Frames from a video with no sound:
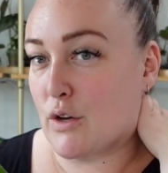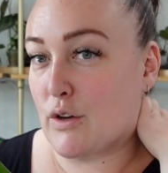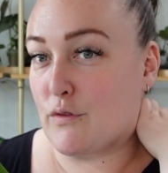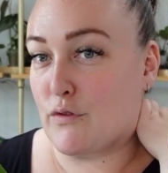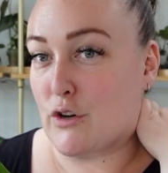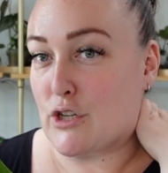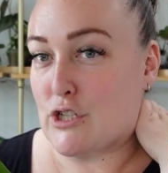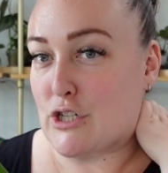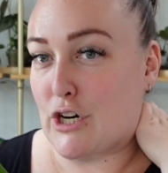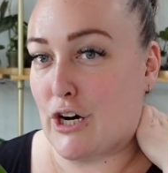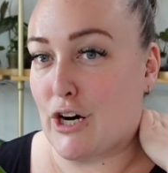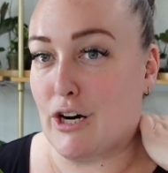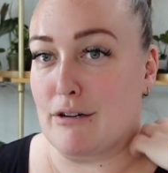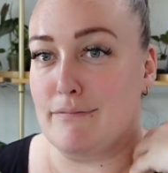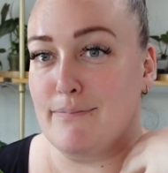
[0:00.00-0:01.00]
for
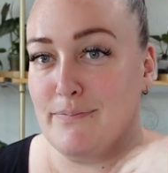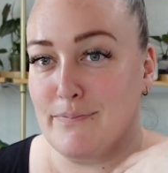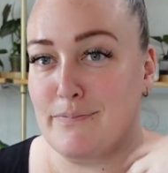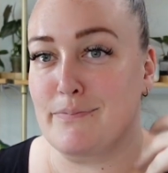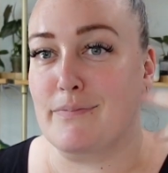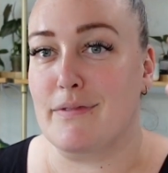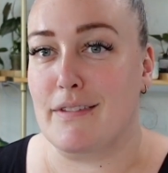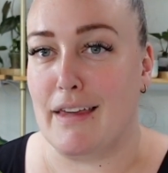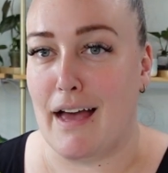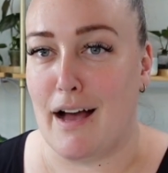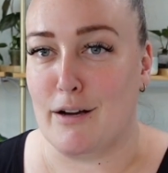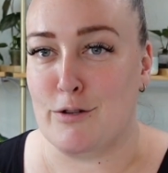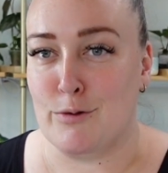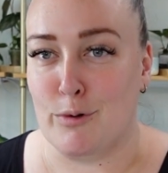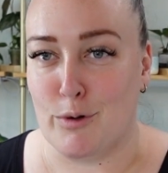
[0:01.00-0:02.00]
sure the
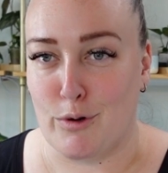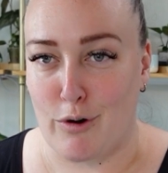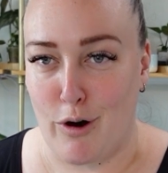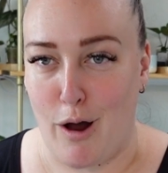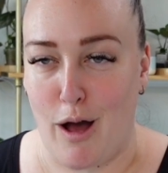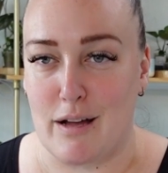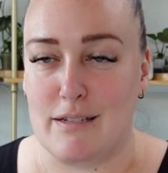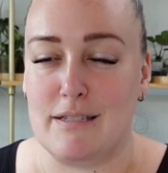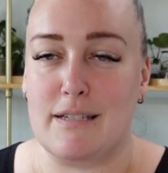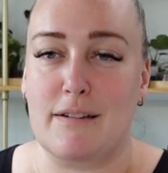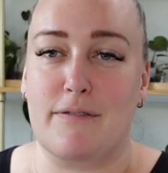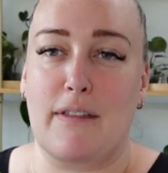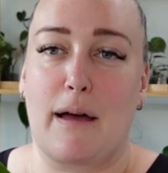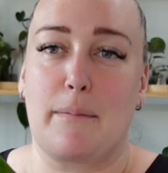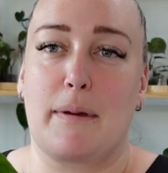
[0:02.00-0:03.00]
actual cross,
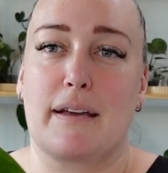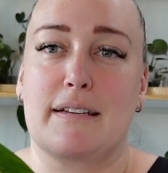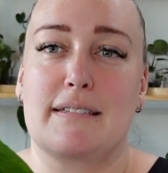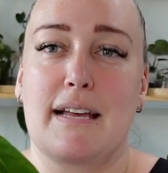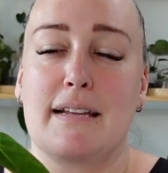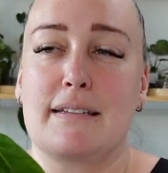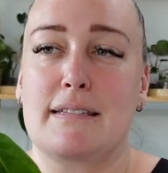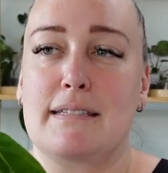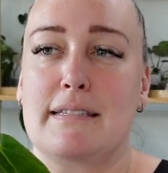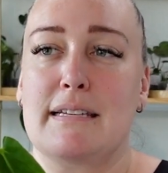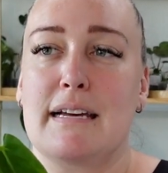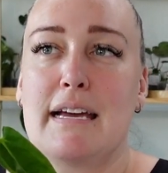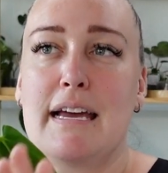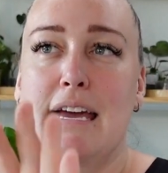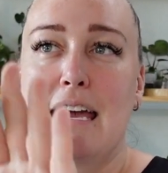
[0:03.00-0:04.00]
if that makes sense.
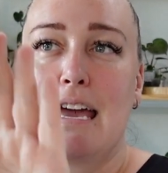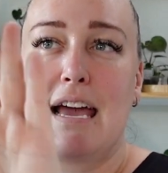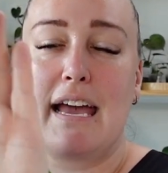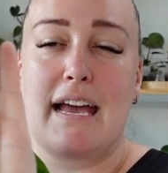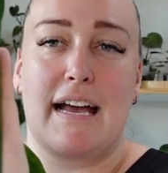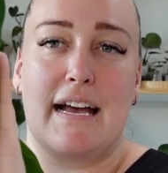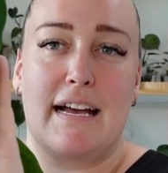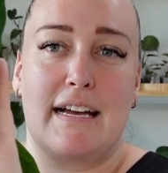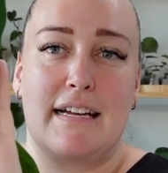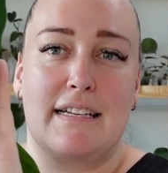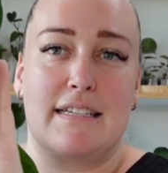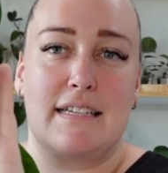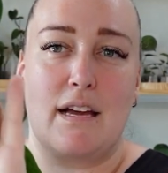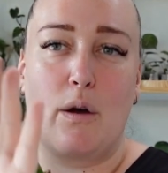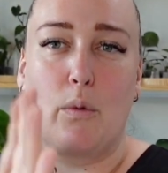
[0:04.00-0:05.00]

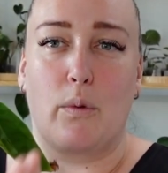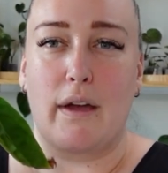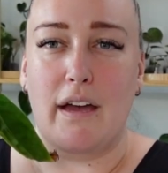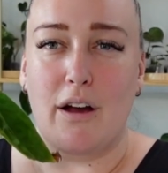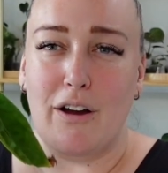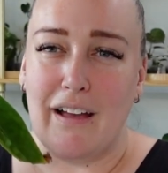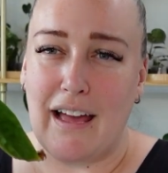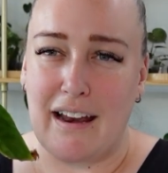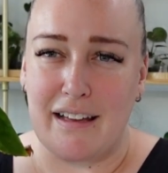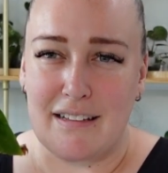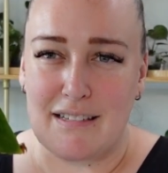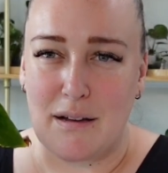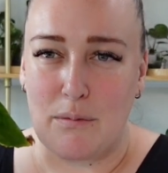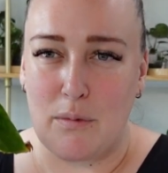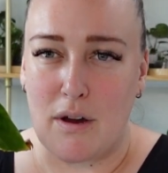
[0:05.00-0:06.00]
And we are getting
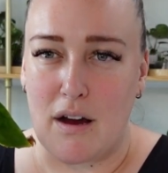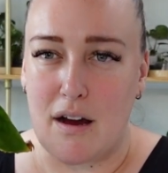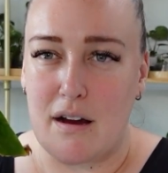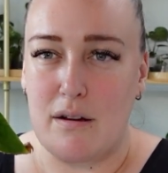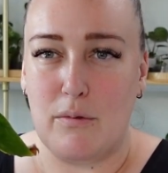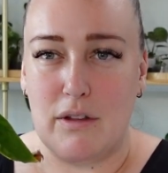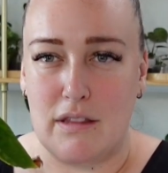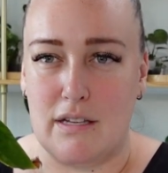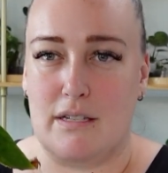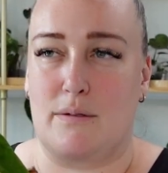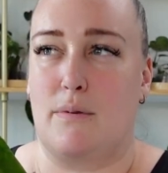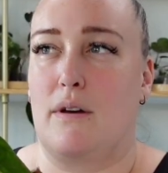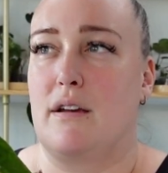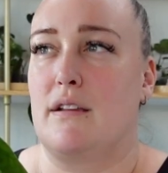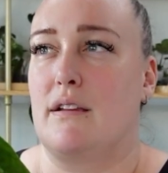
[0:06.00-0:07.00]
somewhere with this
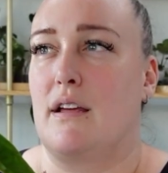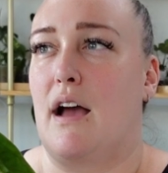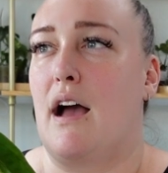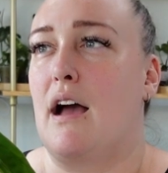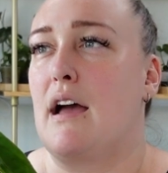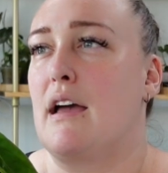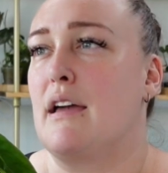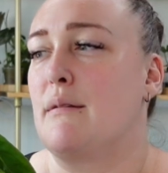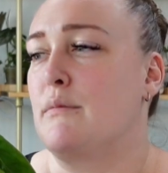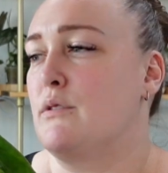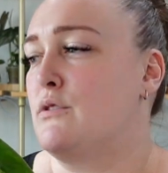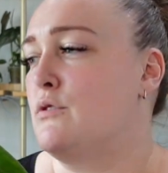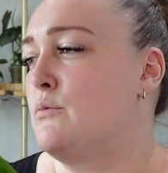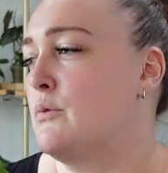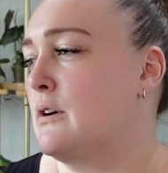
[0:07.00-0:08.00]
one. I'm
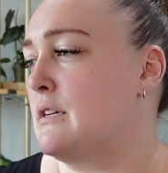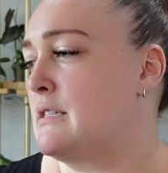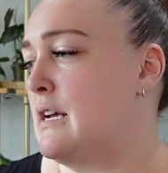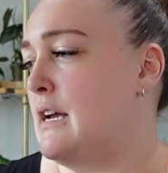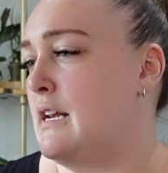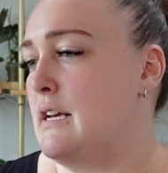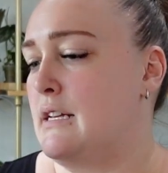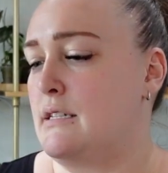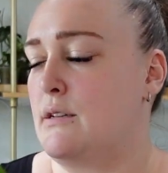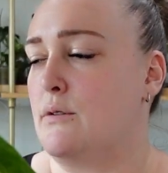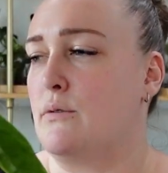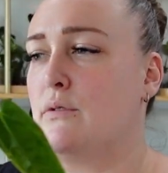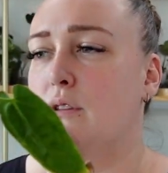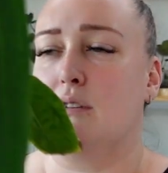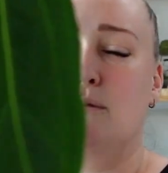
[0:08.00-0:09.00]
super excited.
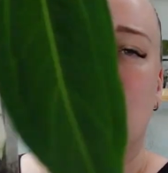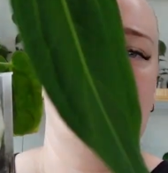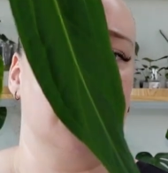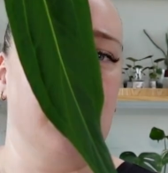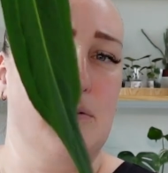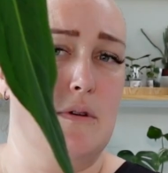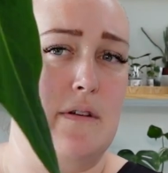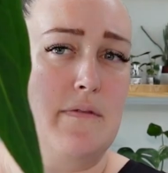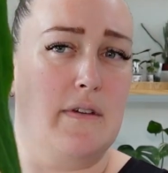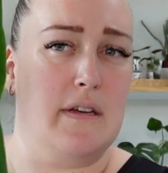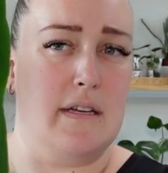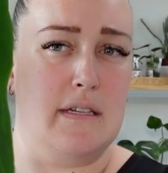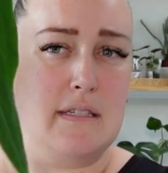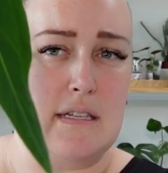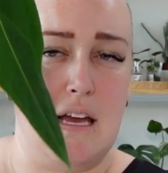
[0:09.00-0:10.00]
So this was the
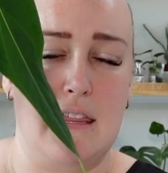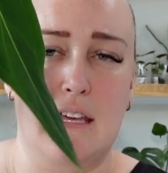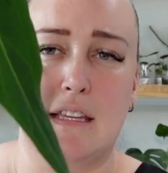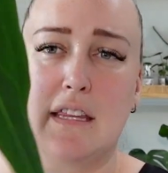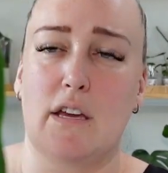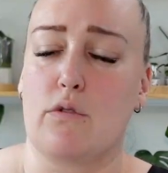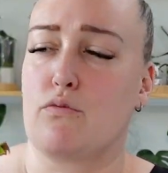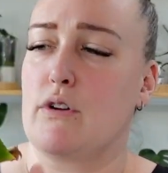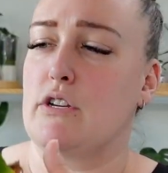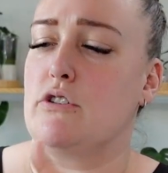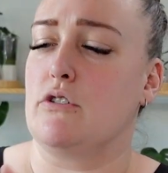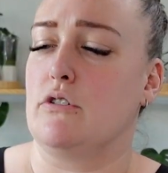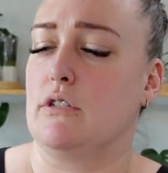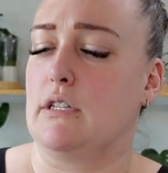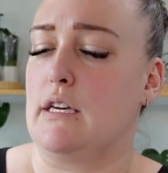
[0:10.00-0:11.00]
previous, I think the
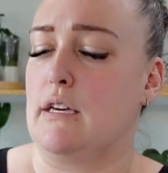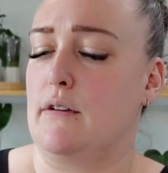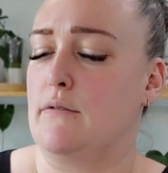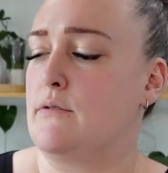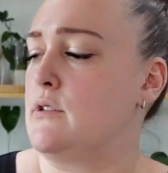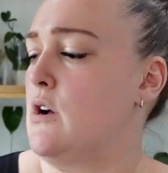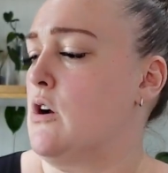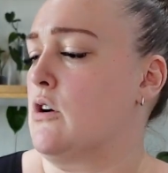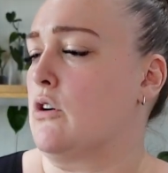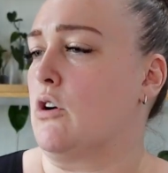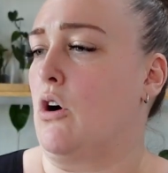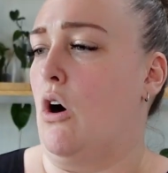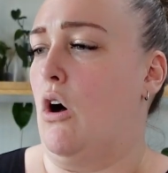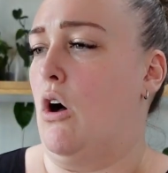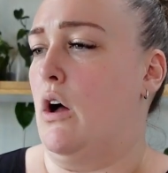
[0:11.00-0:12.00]
original leaves are
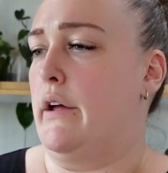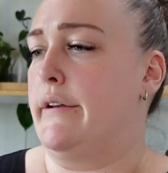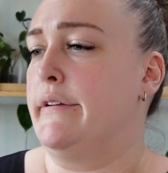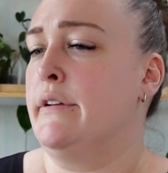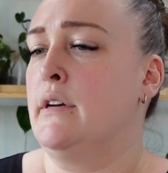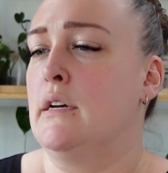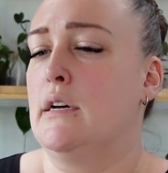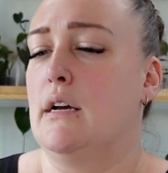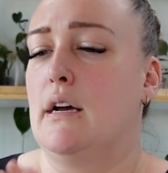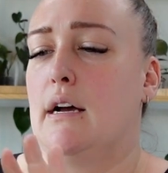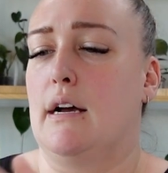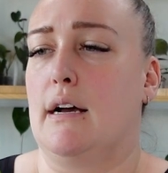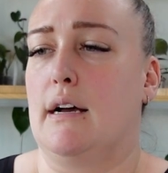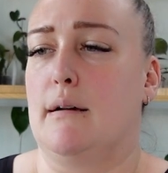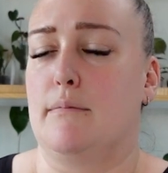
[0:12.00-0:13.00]
gone,
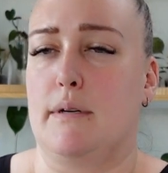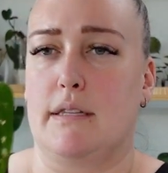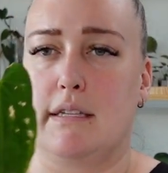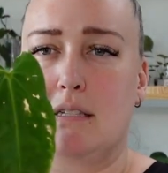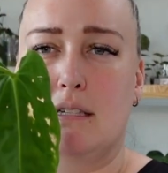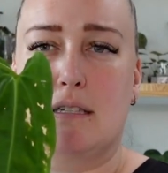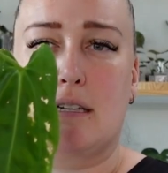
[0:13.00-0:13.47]
but this is